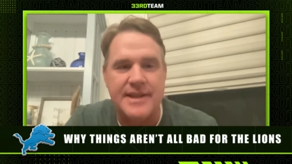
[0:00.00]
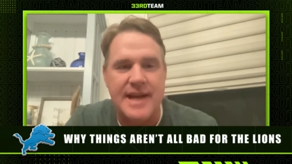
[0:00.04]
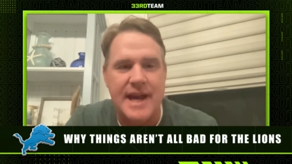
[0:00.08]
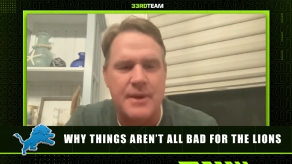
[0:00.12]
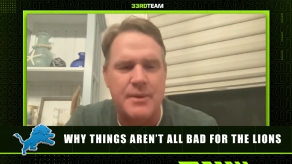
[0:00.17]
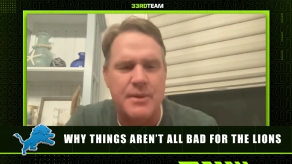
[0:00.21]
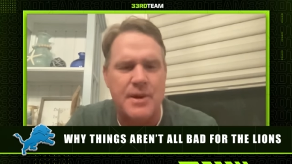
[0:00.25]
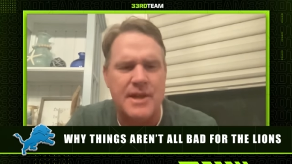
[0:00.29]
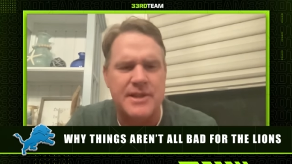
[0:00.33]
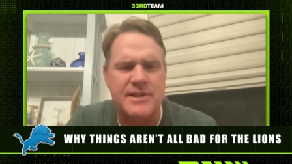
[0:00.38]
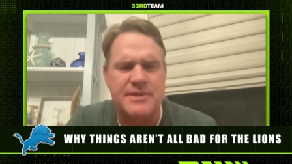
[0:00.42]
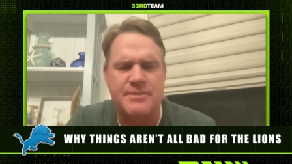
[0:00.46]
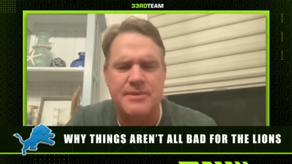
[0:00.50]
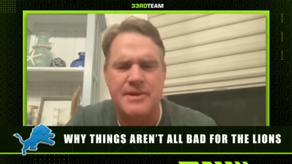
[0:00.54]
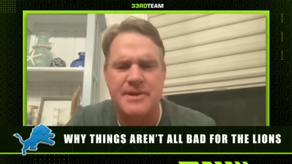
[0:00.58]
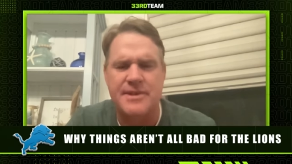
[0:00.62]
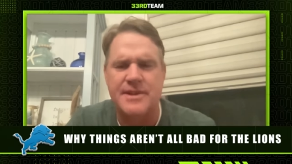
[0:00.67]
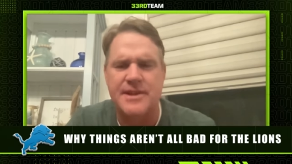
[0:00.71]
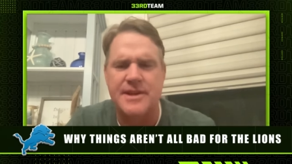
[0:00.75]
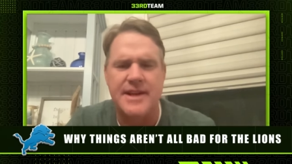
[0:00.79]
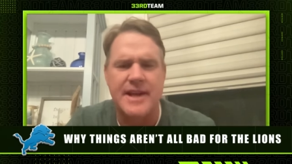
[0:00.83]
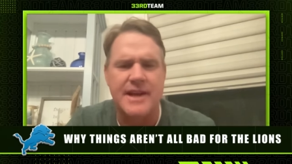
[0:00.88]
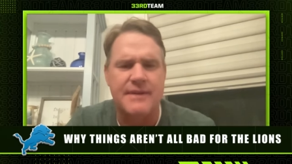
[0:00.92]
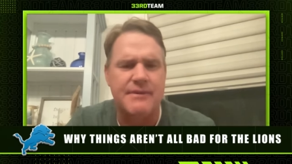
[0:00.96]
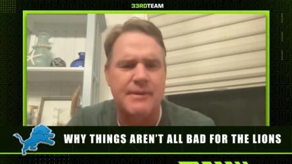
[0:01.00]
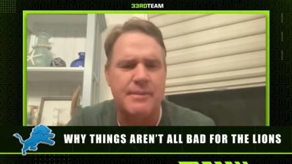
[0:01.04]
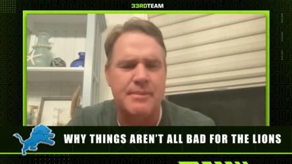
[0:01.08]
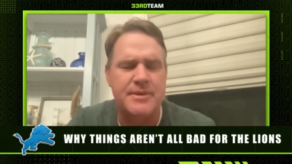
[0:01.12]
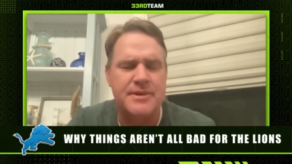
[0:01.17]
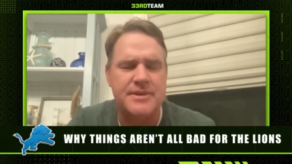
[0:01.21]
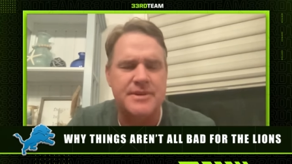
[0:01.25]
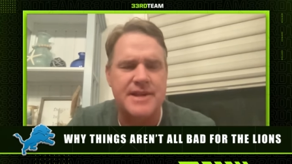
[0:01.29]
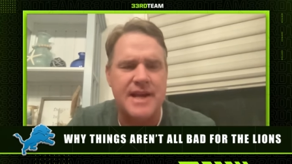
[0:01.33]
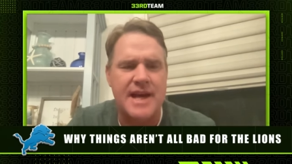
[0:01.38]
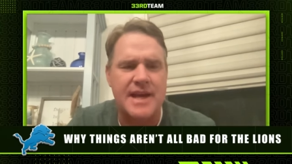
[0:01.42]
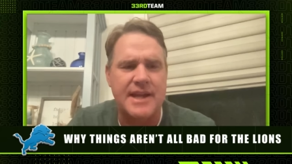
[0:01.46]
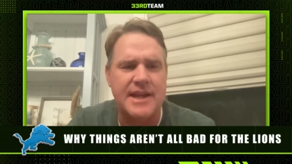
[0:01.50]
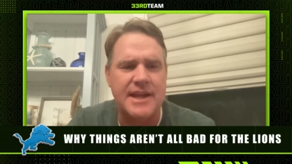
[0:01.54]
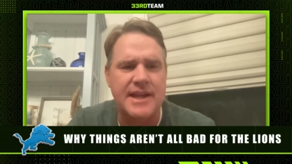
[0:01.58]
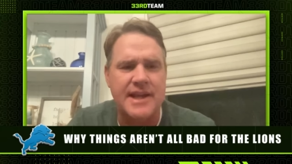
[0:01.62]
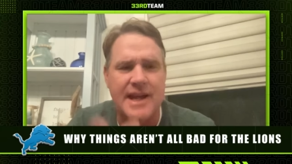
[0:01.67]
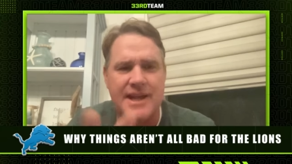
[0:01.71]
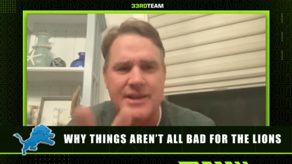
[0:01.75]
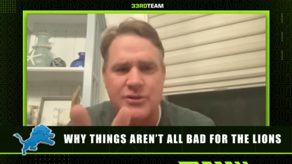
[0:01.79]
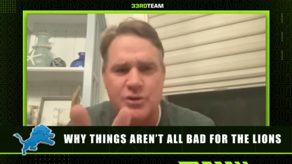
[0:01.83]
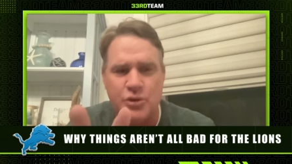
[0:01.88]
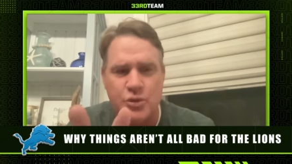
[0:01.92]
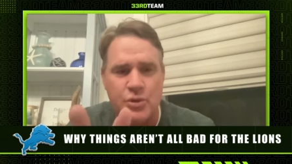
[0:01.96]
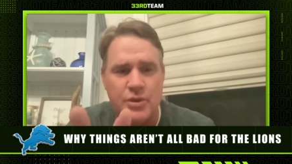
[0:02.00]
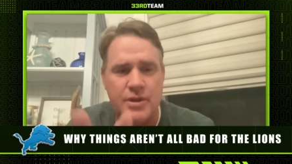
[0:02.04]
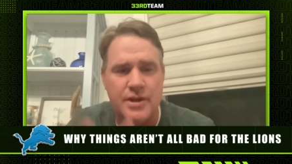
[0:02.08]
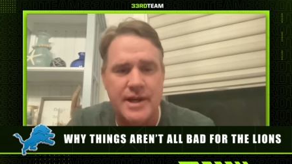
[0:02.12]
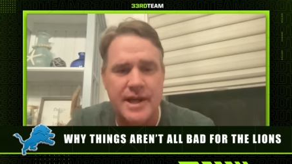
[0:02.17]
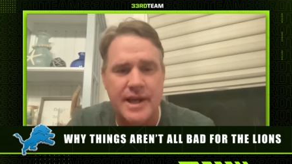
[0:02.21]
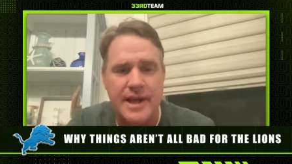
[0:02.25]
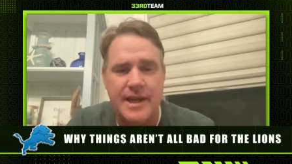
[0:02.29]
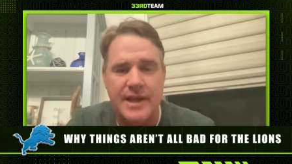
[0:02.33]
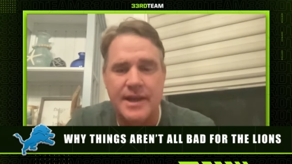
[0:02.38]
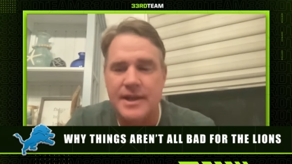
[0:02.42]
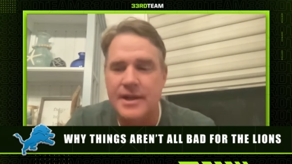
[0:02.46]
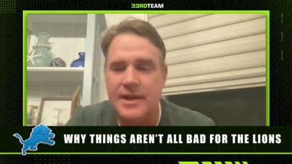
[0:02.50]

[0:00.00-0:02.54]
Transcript: Tyron Smith didn't give up a sack. He got two today.